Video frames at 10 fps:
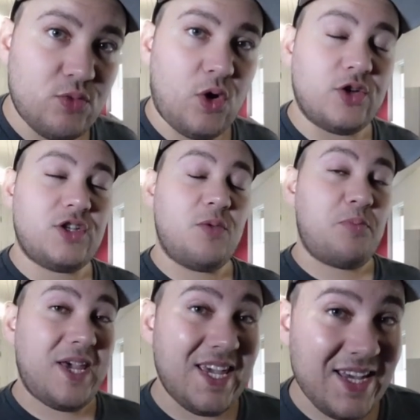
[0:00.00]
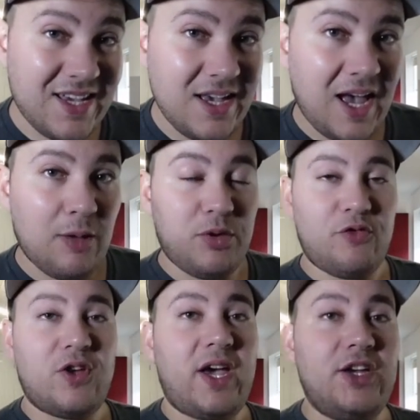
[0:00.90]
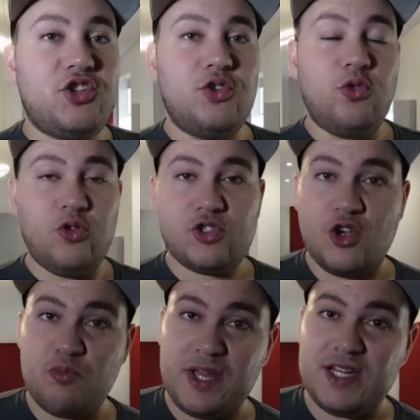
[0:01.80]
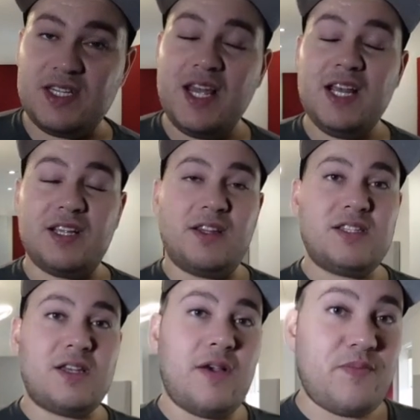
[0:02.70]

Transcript: watt peak amplification also means that this